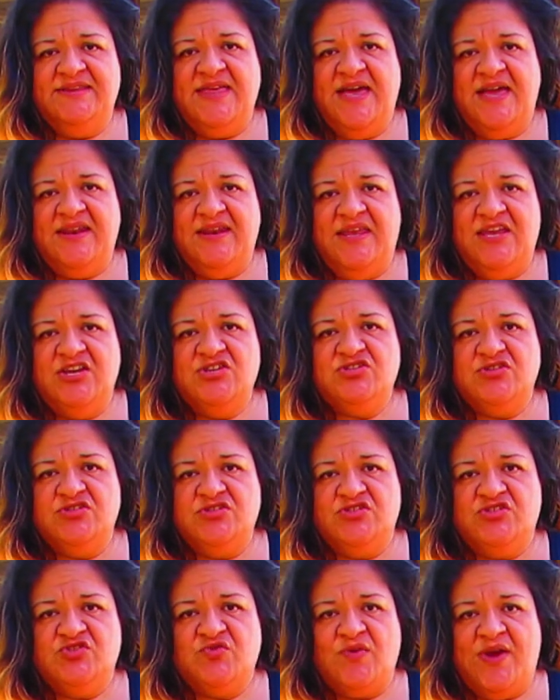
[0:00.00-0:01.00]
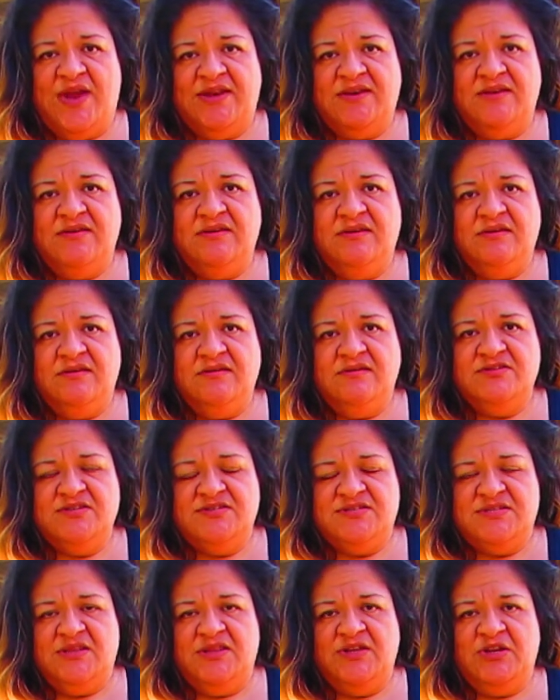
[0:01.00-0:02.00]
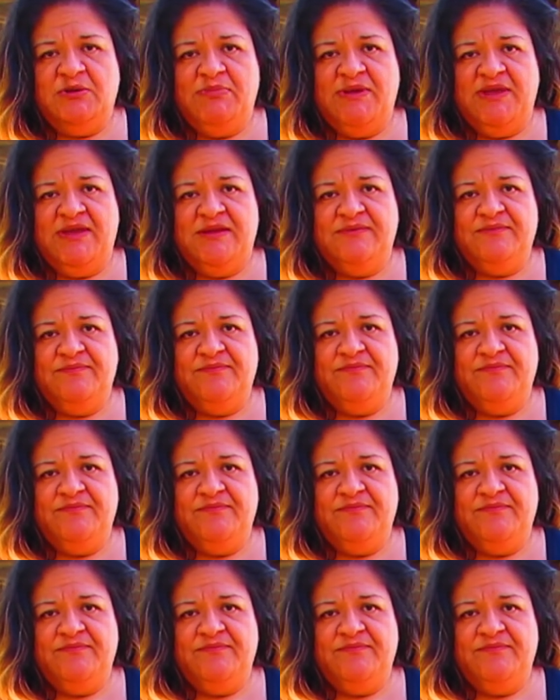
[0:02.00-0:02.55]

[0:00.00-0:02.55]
that knee should straighten just a little bit.